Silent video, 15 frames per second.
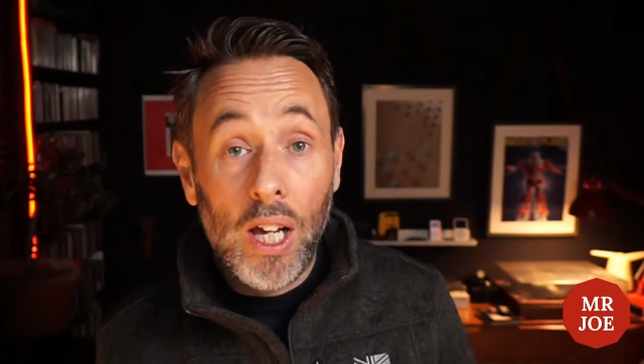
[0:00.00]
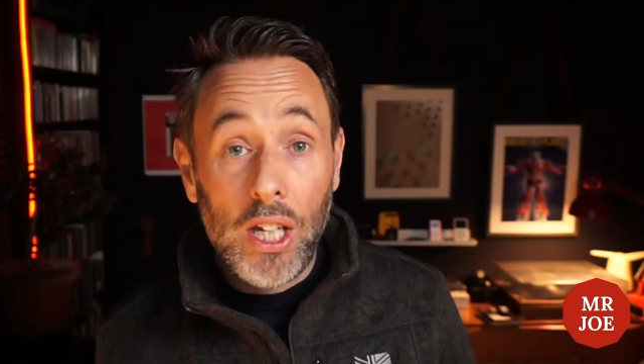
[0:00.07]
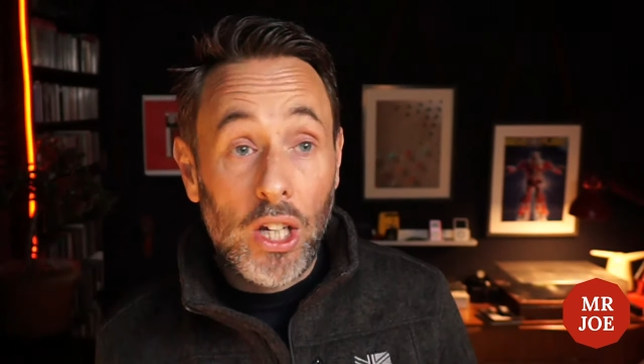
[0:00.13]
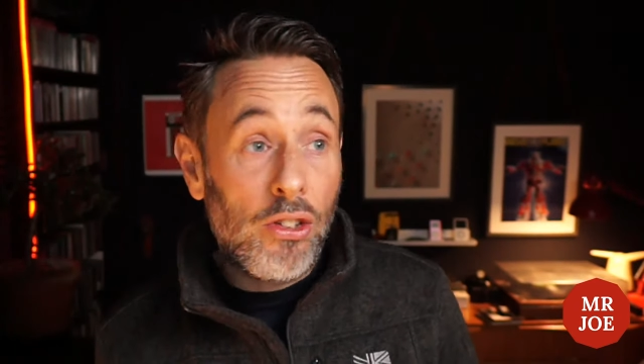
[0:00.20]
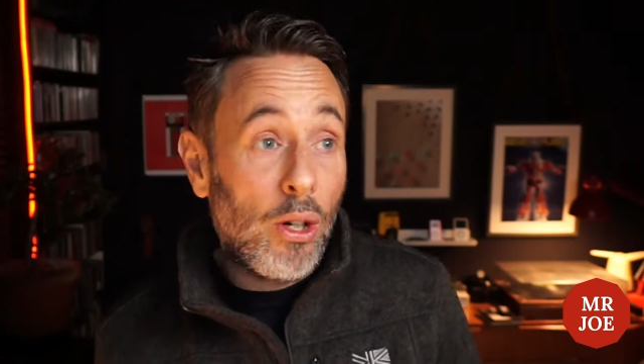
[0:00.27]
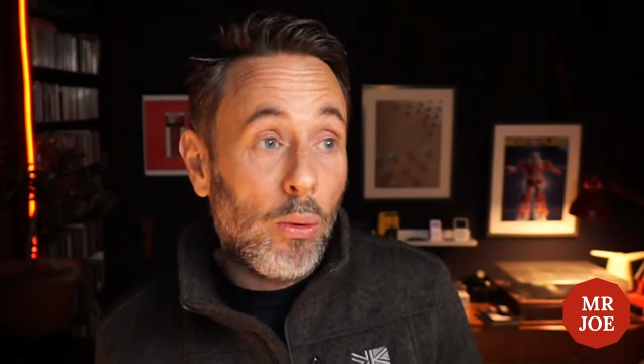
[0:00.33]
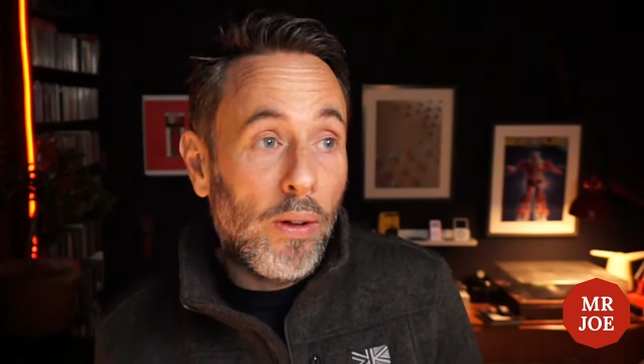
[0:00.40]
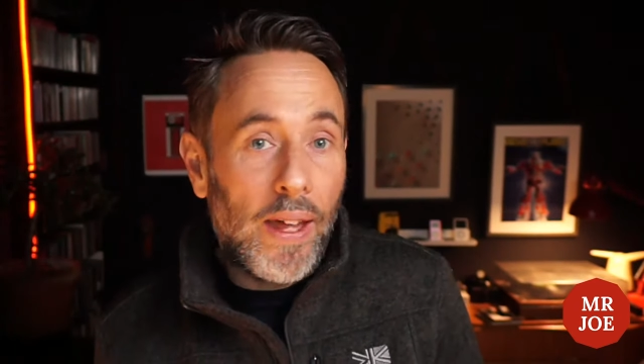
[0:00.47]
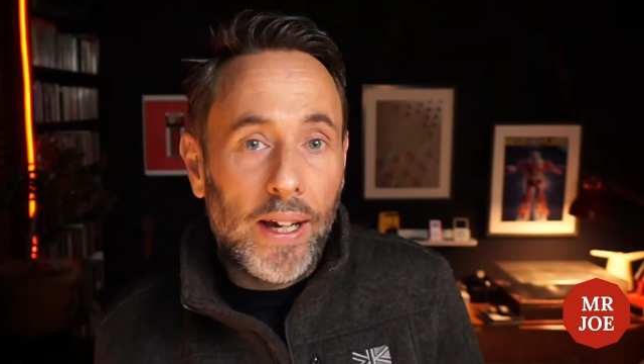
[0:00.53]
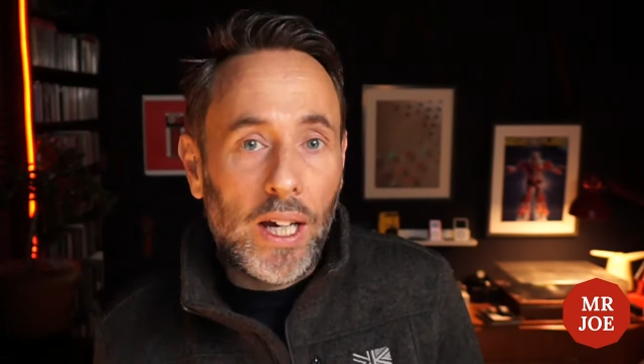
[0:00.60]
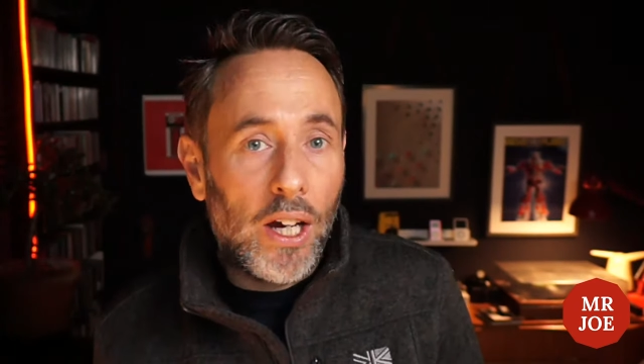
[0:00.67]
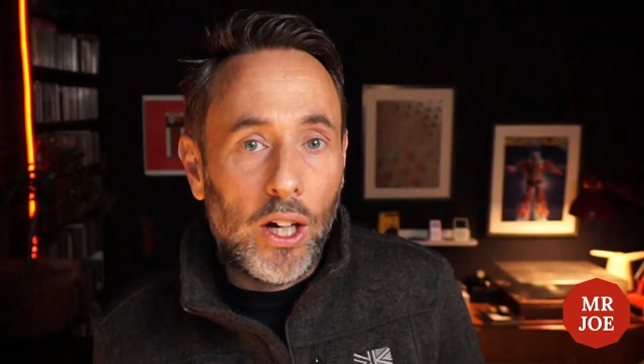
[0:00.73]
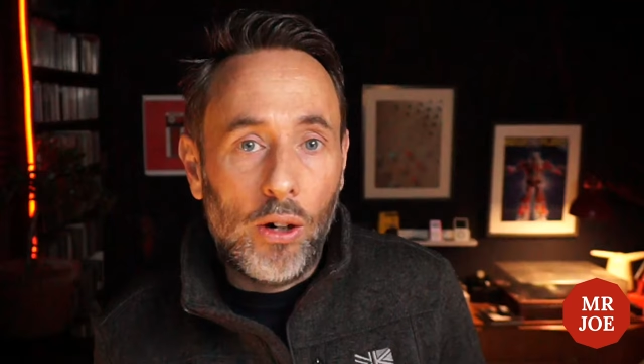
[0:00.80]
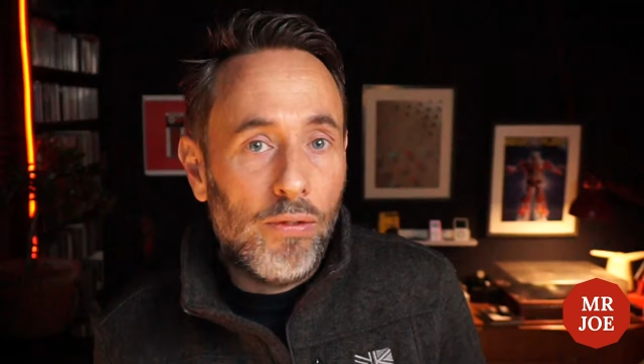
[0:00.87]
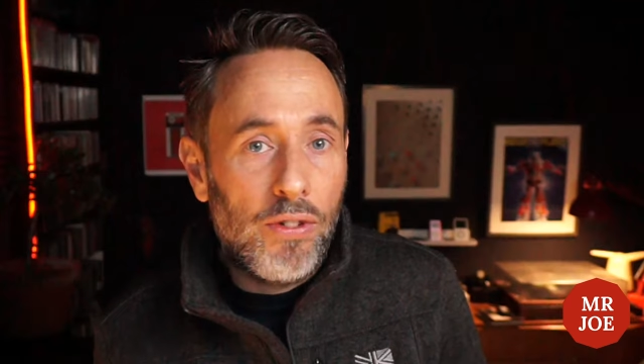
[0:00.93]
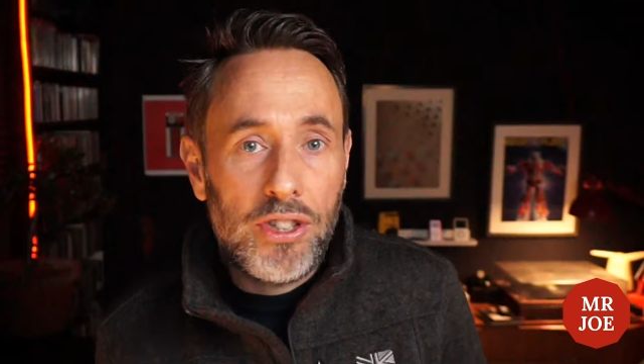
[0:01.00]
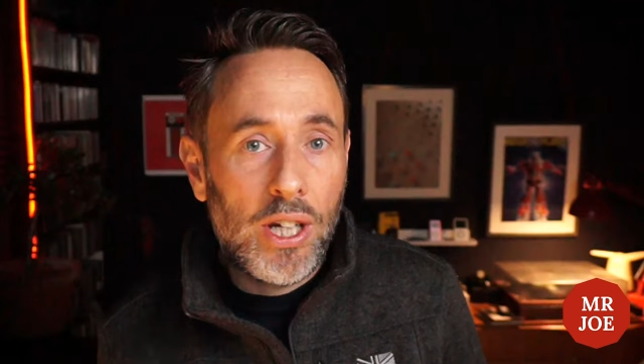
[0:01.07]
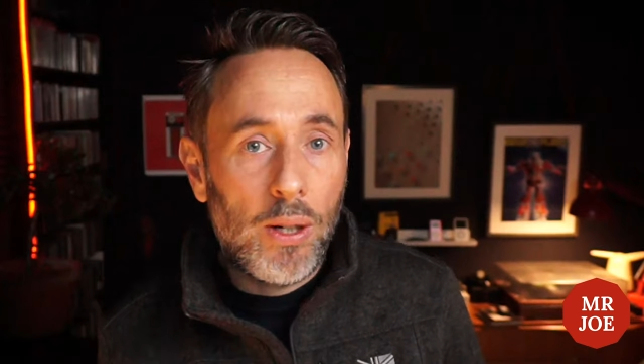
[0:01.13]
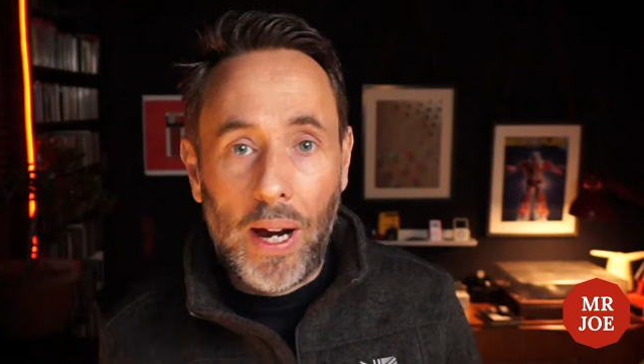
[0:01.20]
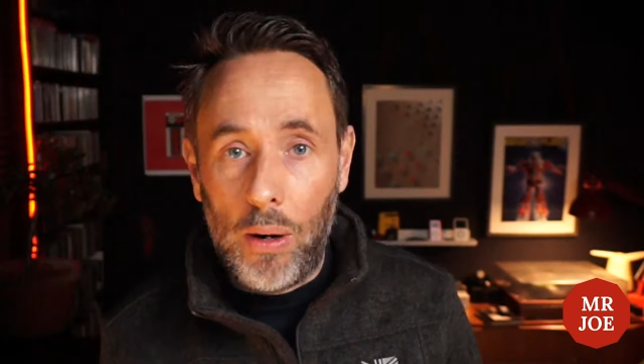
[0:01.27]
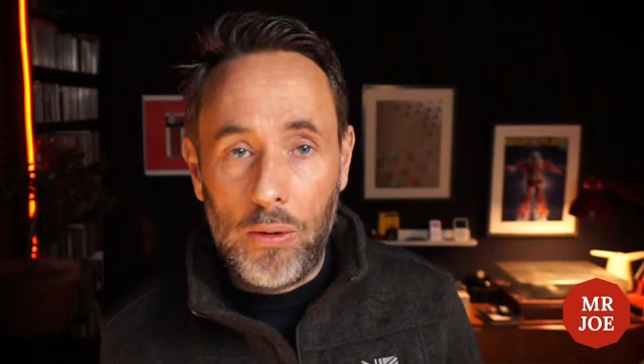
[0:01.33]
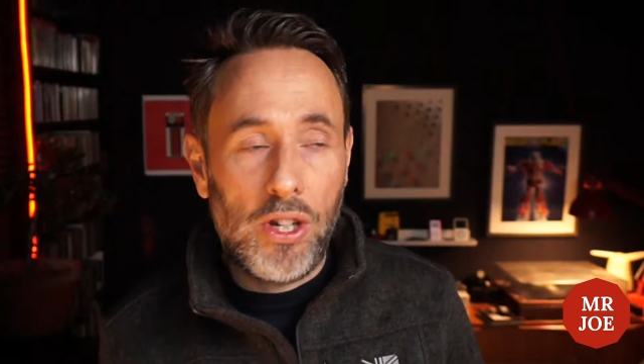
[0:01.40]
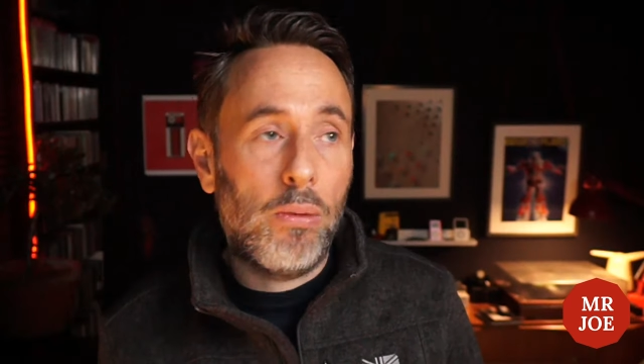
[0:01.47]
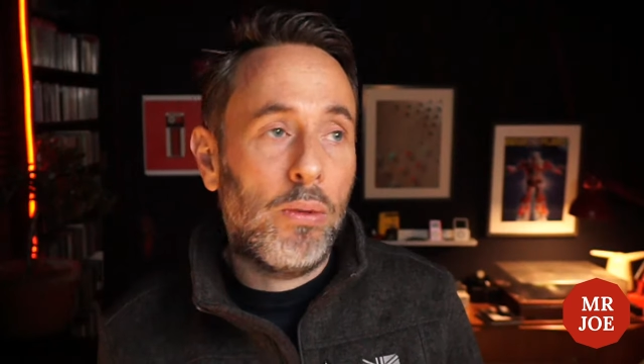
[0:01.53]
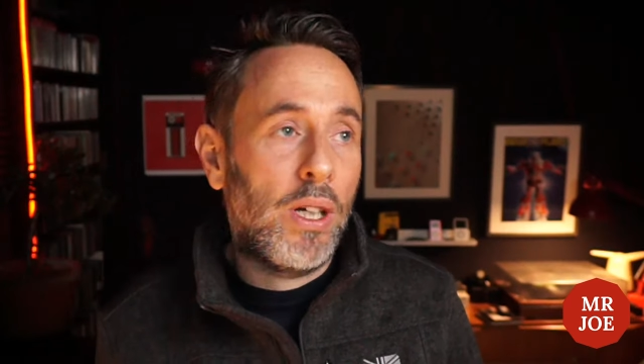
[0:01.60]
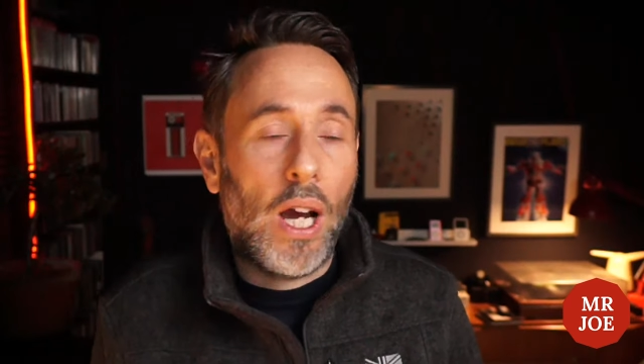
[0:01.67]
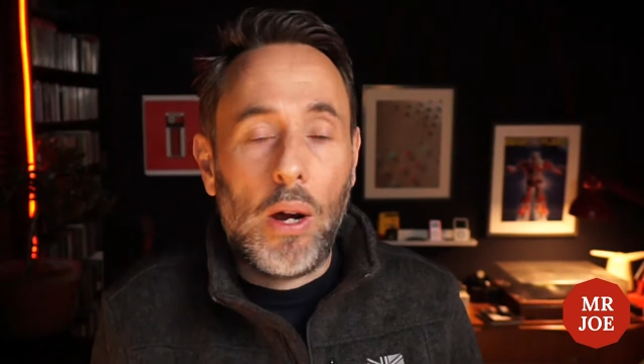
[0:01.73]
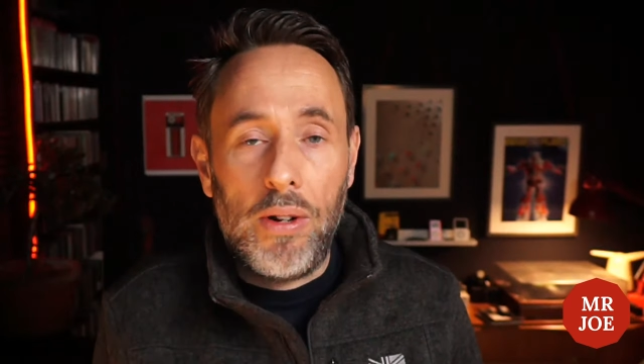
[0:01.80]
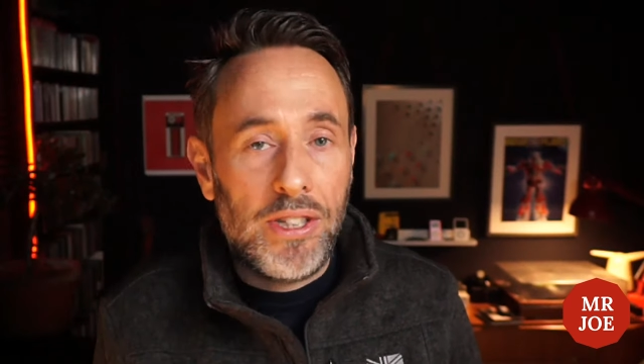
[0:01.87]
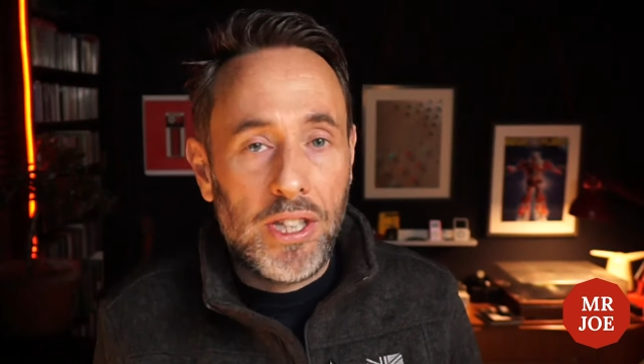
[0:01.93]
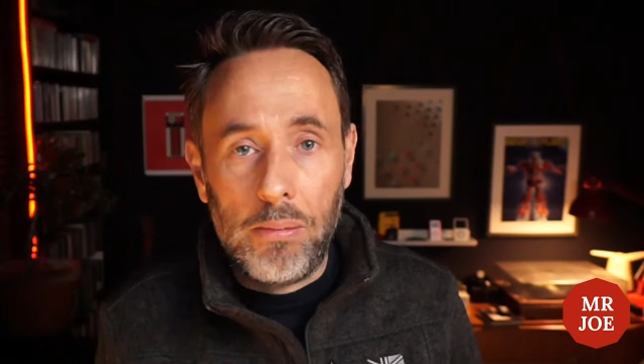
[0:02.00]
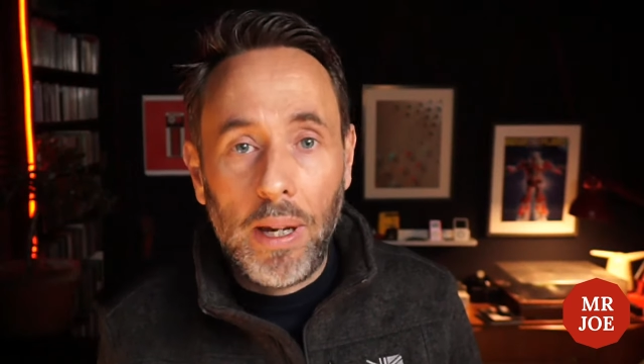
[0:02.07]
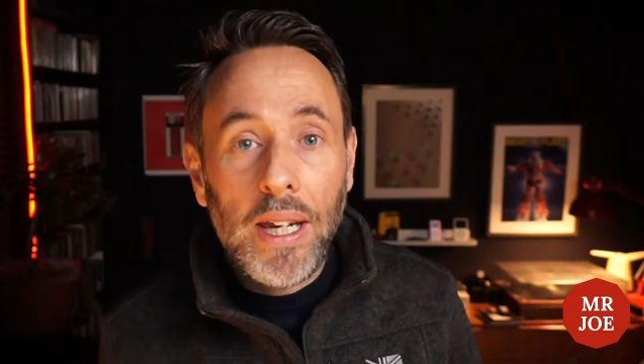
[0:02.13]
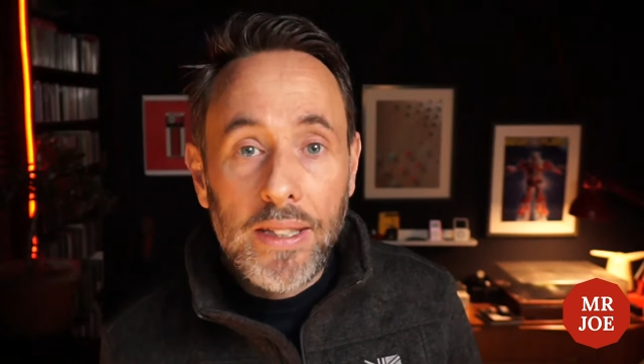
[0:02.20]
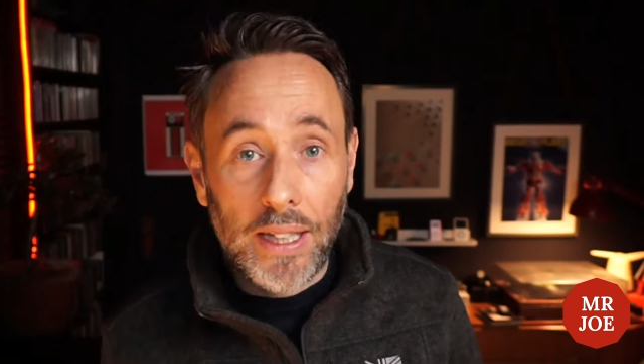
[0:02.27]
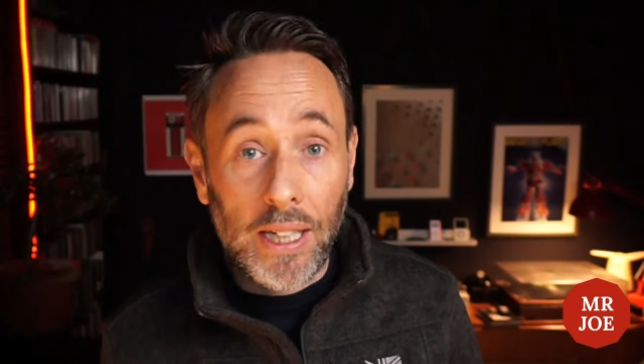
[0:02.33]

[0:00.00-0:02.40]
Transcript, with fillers: You don't want that going on for 2 hours. You don't want to go into the meeting.